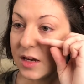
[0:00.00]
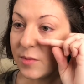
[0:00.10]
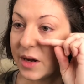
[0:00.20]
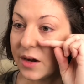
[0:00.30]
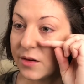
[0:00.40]
at
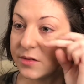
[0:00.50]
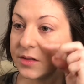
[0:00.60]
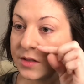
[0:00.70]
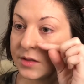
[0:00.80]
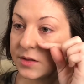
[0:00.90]
about
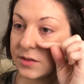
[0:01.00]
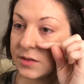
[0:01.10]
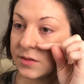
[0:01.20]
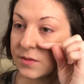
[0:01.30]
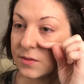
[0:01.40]

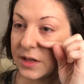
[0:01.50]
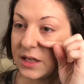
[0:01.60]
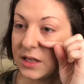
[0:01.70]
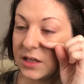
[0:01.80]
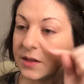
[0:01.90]
right
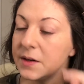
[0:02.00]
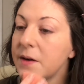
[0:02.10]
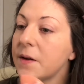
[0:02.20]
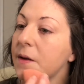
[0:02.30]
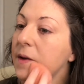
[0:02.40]
here
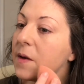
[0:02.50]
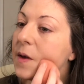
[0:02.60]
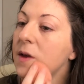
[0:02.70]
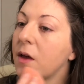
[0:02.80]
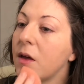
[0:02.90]

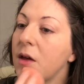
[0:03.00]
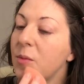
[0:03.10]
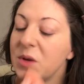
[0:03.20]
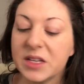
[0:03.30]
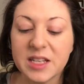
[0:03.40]

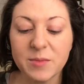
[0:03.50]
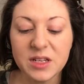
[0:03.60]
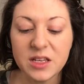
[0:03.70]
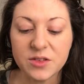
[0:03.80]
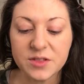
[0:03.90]
because I'm
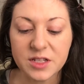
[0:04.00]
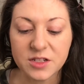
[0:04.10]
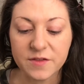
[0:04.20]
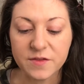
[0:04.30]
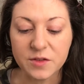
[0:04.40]
going to use such a
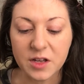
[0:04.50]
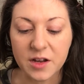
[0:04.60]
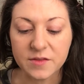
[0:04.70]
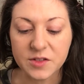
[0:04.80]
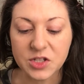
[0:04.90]
full
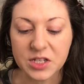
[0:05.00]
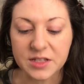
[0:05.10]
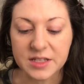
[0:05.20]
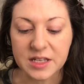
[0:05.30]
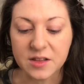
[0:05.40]
coverage
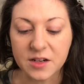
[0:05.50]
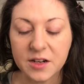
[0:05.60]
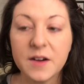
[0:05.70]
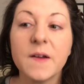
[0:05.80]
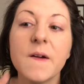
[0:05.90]
concealer.
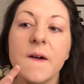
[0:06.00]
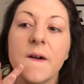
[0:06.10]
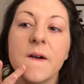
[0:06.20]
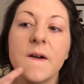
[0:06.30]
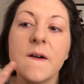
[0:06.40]

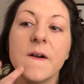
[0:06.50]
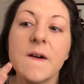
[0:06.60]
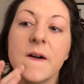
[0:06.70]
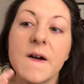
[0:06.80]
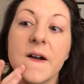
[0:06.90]

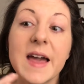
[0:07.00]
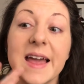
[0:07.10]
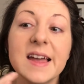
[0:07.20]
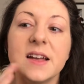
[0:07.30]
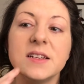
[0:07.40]

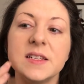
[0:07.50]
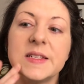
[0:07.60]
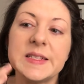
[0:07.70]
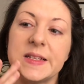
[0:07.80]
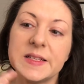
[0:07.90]
And
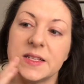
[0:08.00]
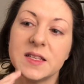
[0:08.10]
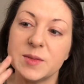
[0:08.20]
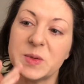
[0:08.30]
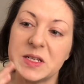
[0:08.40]
since
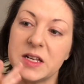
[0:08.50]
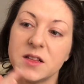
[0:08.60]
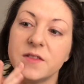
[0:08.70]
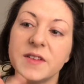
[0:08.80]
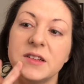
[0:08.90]
this
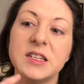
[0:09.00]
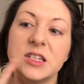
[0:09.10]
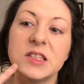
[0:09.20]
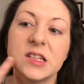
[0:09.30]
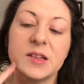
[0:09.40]
particular
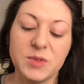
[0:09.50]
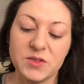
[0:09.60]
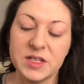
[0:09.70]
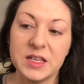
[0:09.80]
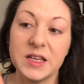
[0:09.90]
foundation that I'm
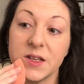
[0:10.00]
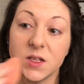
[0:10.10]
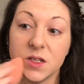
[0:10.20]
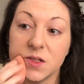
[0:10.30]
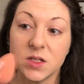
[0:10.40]
using
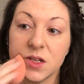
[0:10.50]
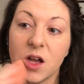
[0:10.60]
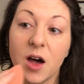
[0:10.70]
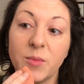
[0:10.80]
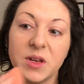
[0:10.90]
is
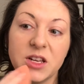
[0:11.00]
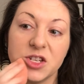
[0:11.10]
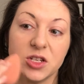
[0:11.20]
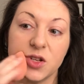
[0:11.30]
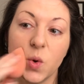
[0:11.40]

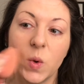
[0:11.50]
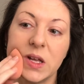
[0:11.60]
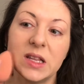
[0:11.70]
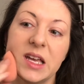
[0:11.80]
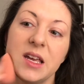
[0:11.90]
combination to
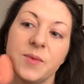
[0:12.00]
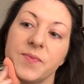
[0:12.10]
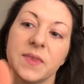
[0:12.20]
oily,